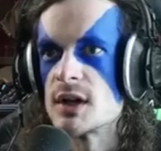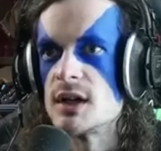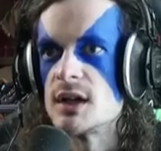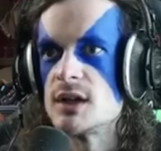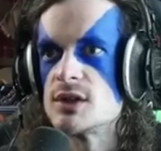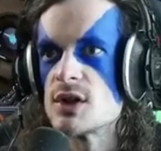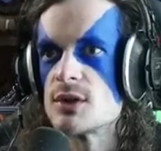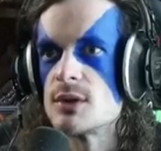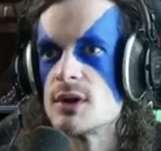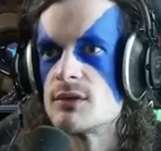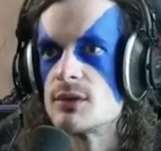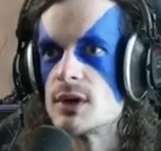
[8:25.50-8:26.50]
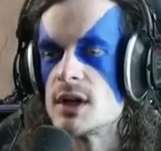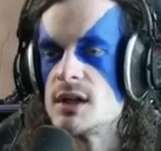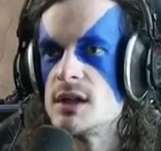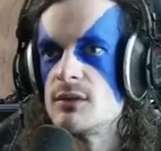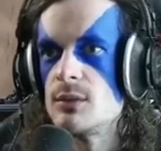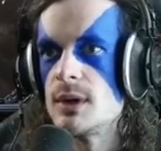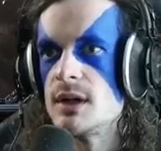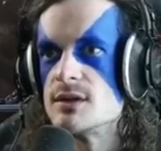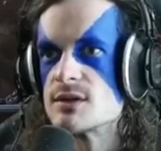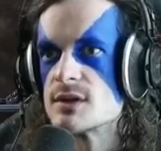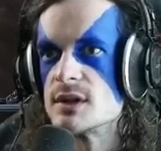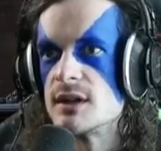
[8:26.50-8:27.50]
at each other in a variety of
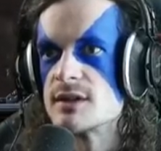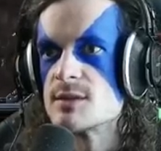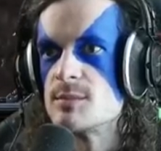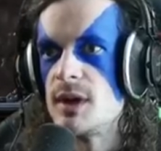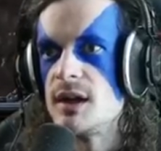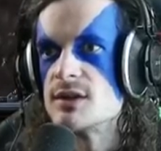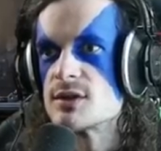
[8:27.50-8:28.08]
ways. Lings and Banes and